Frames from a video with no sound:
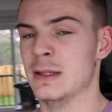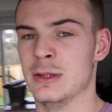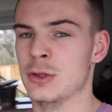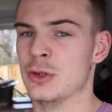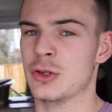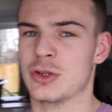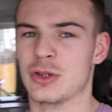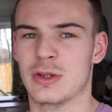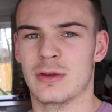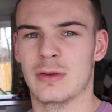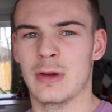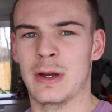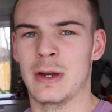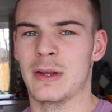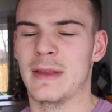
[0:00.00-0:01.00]
you just
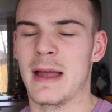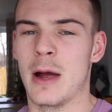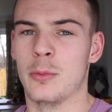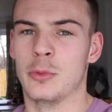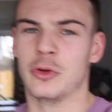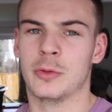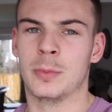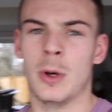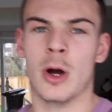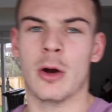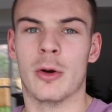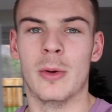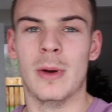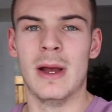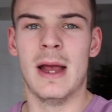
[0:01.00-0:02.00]
in a downward
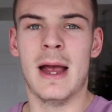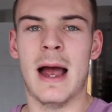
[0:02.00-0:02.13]
spiral.